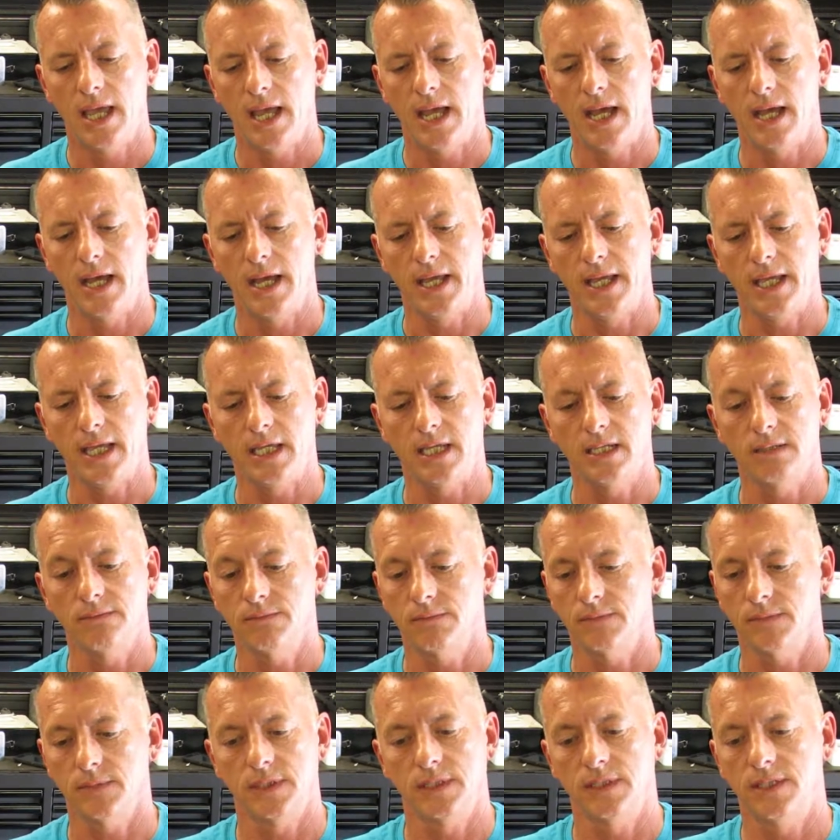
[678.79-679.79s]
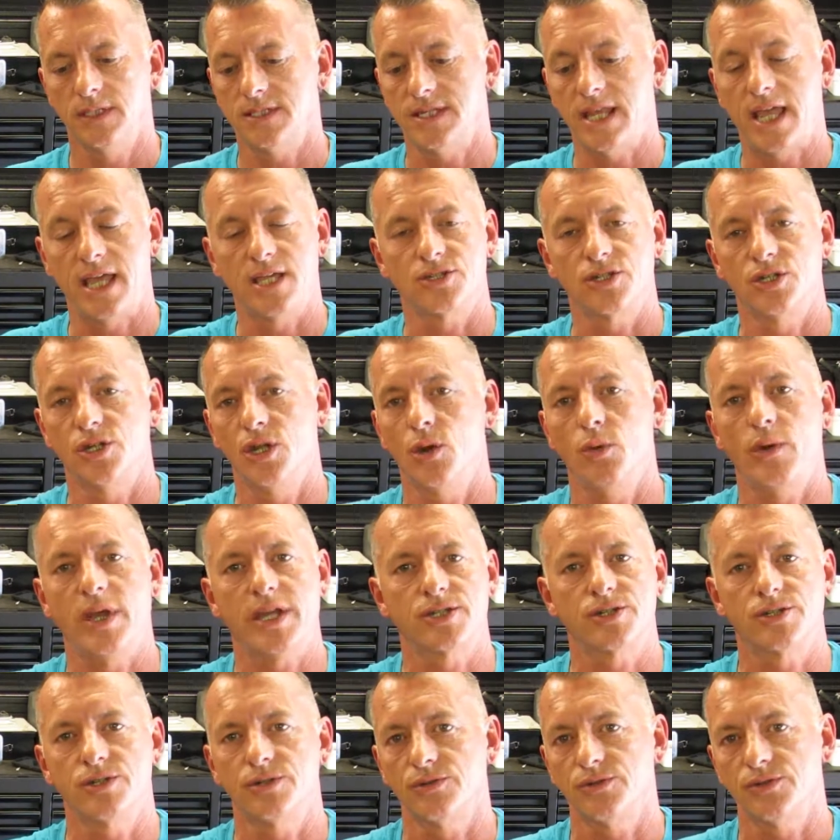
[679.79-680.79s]
And this has no
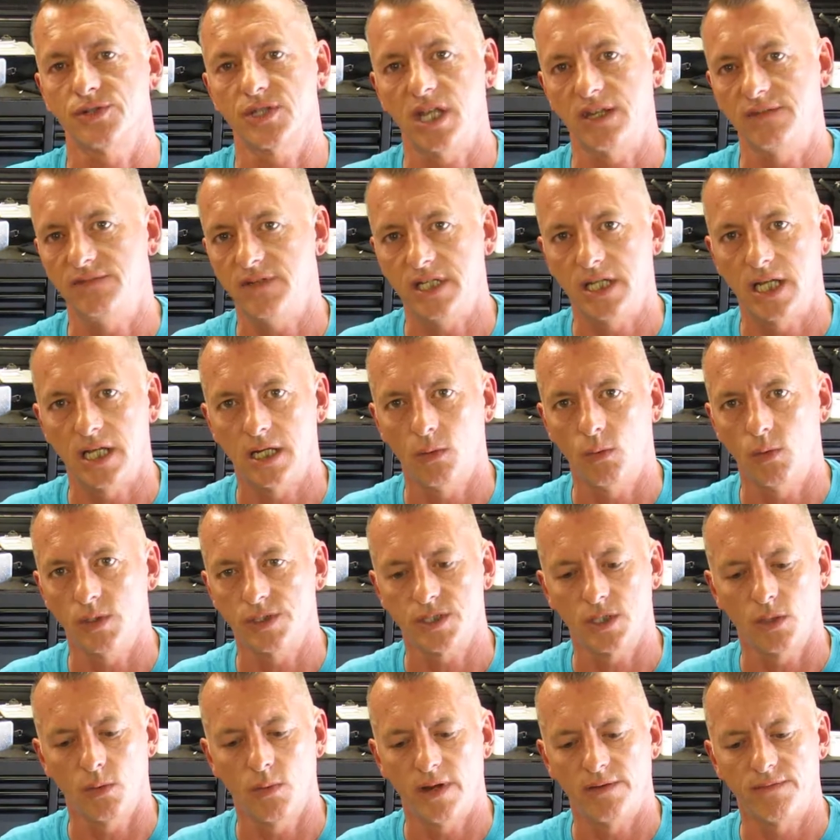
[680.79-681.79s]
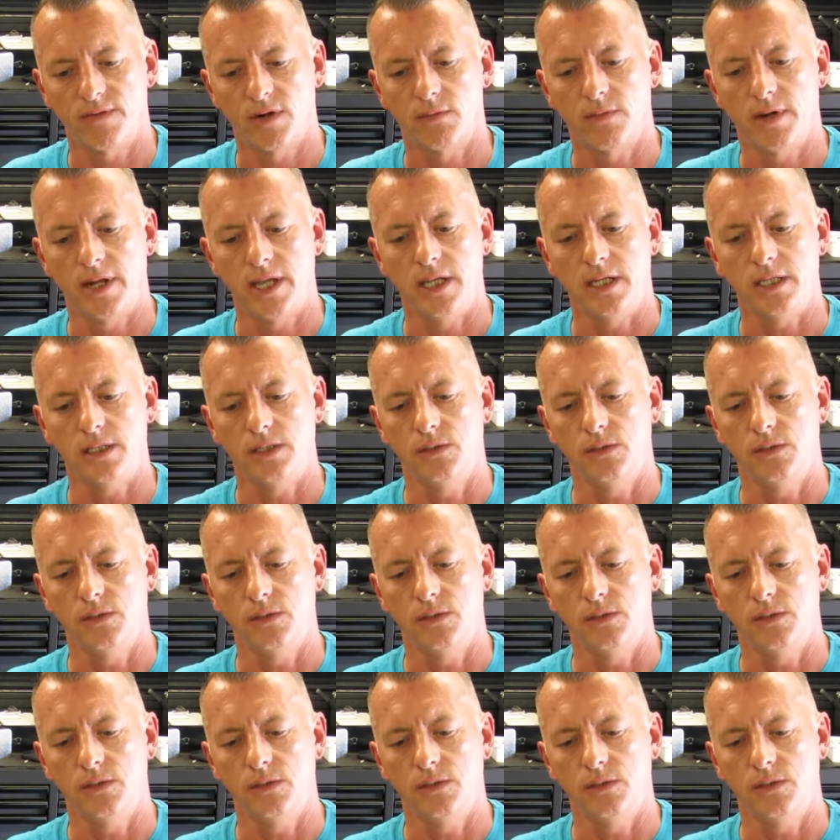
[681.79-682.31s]
external safety on it whatsoever, right?